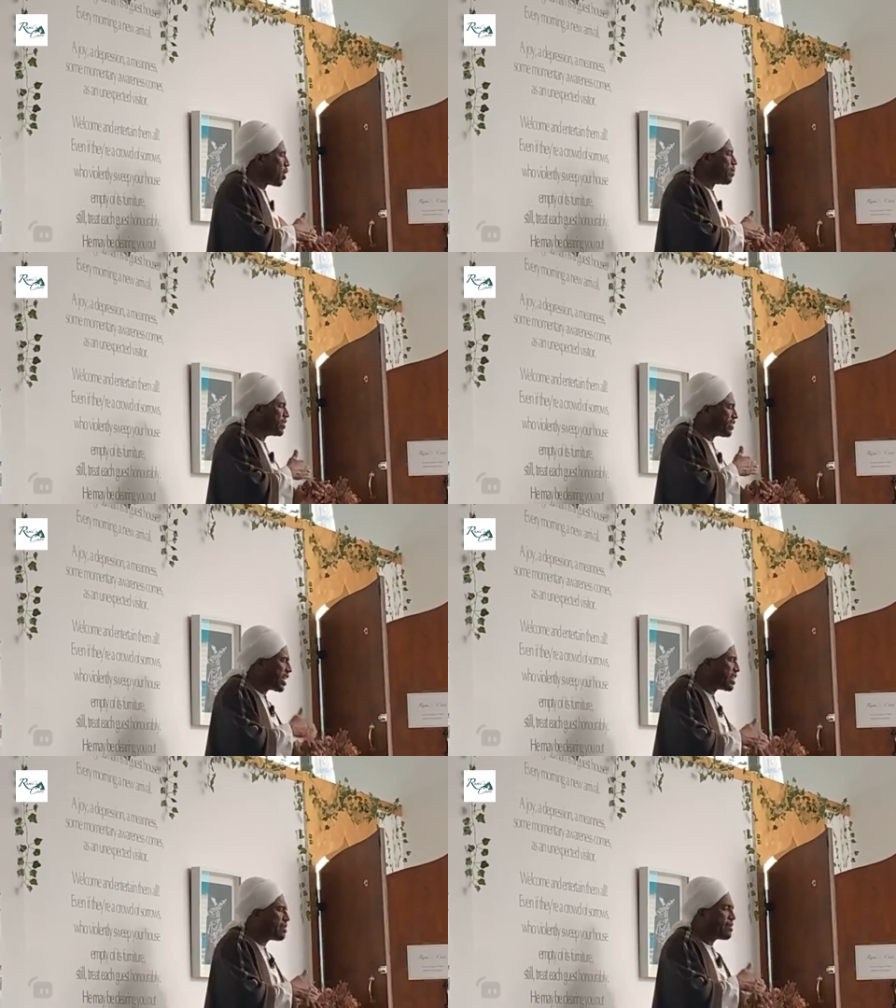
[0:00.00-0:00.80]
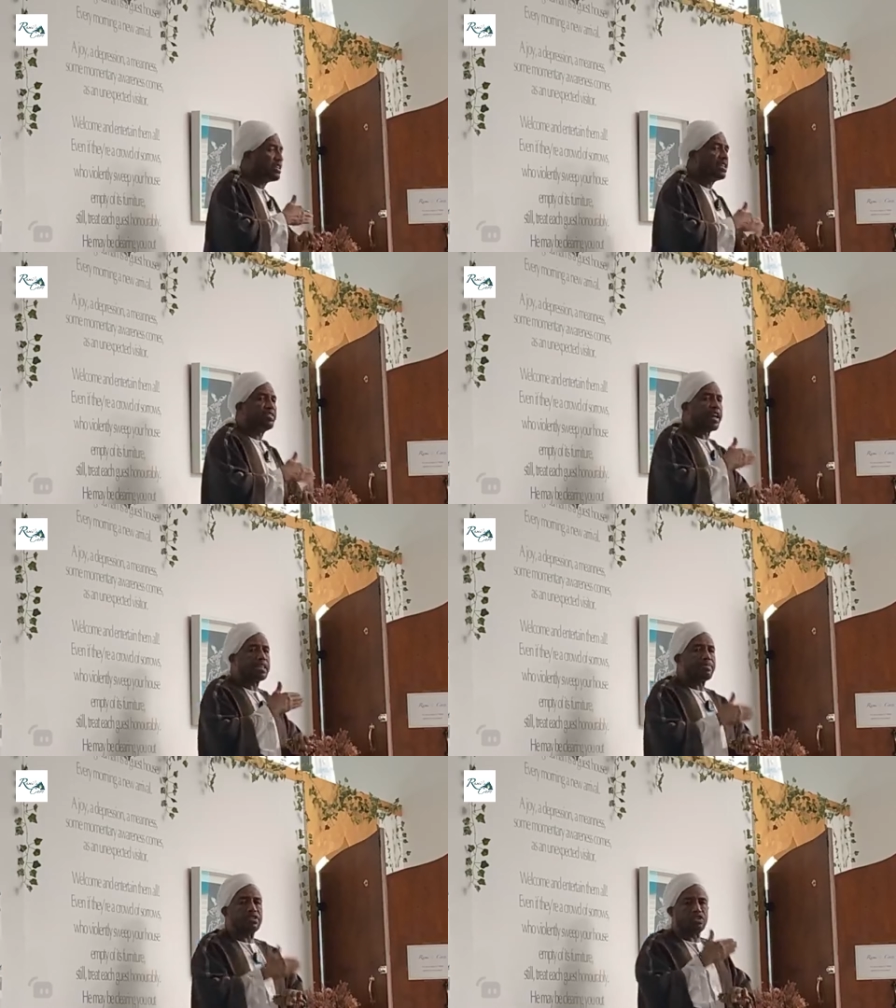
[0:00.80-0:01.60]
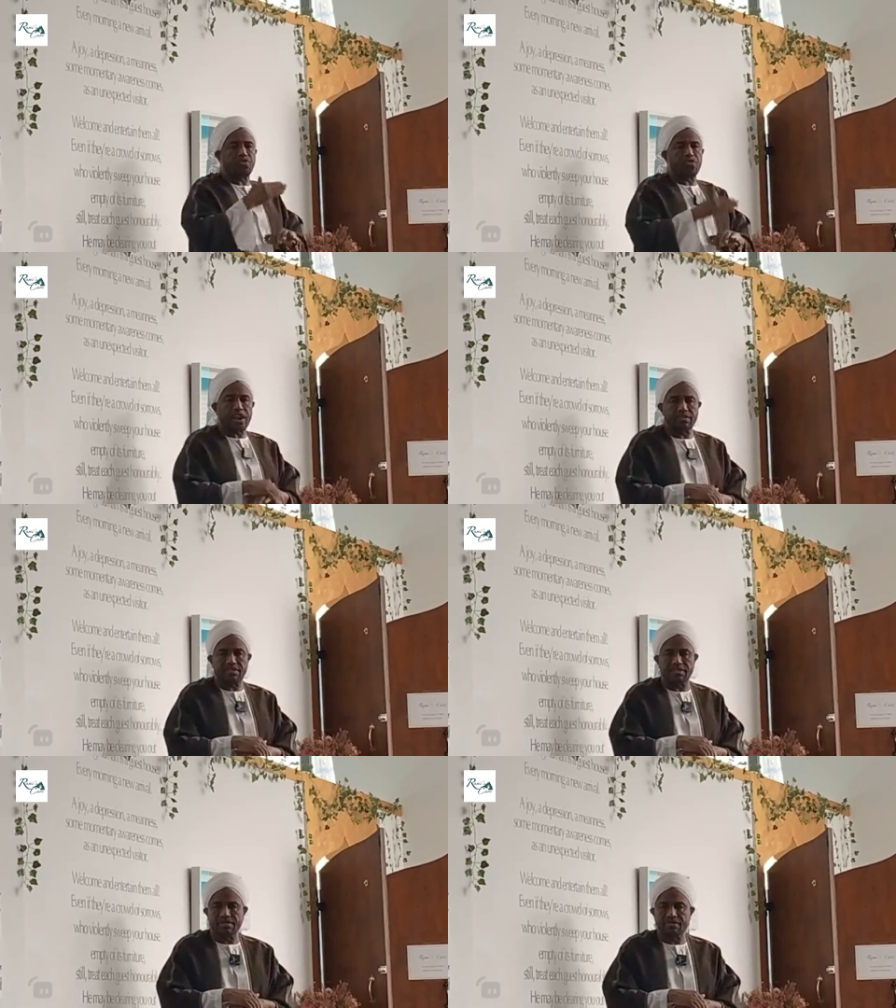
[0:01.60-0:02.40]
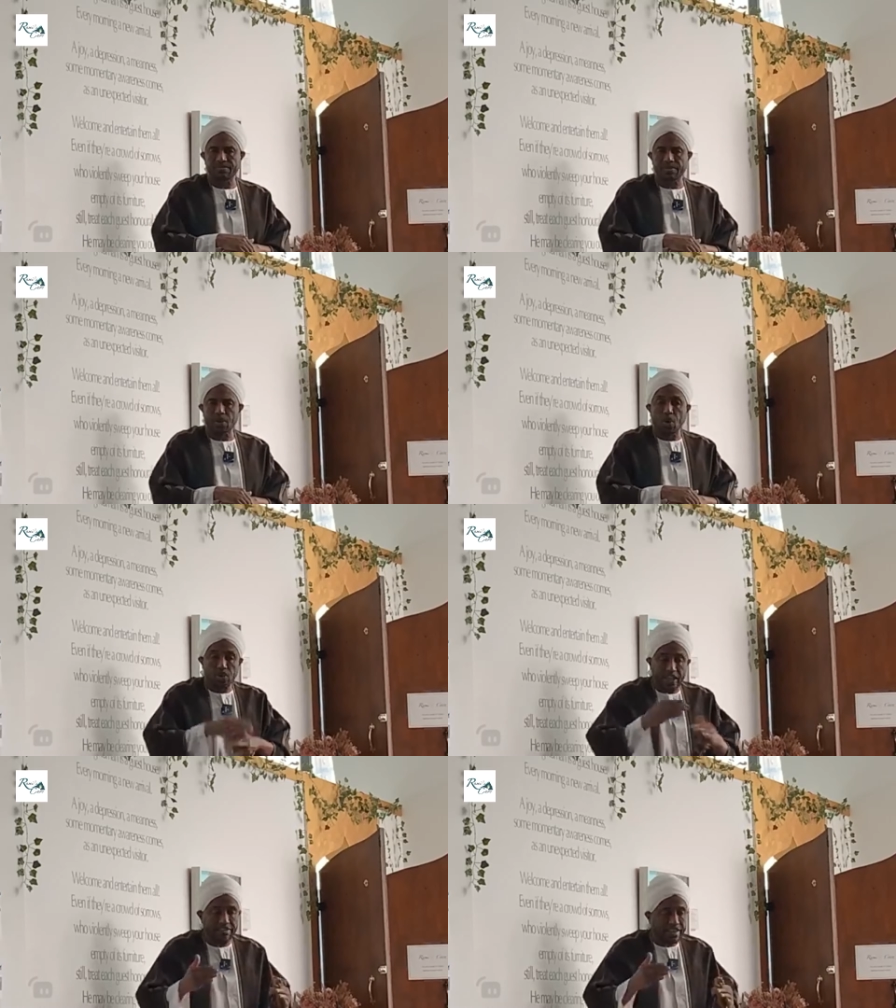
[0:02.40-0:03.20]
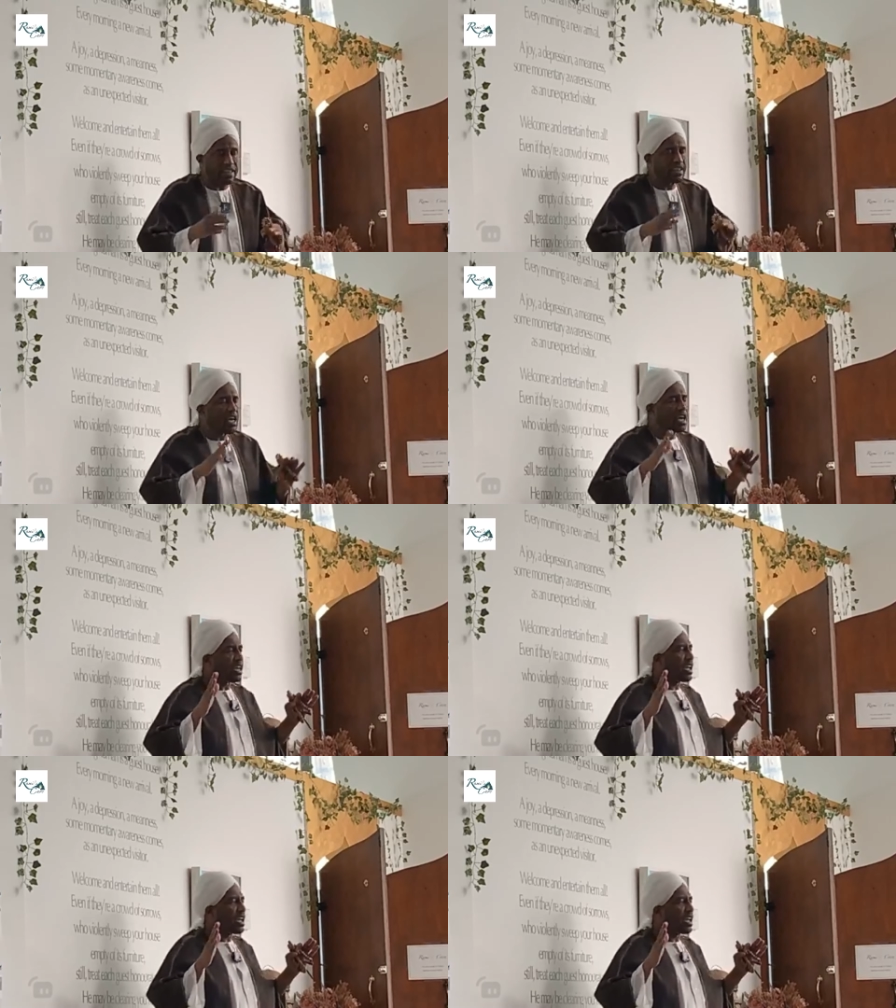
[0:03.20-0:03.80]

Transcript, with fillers: you must treat them as if they are the best of friends. Who says that?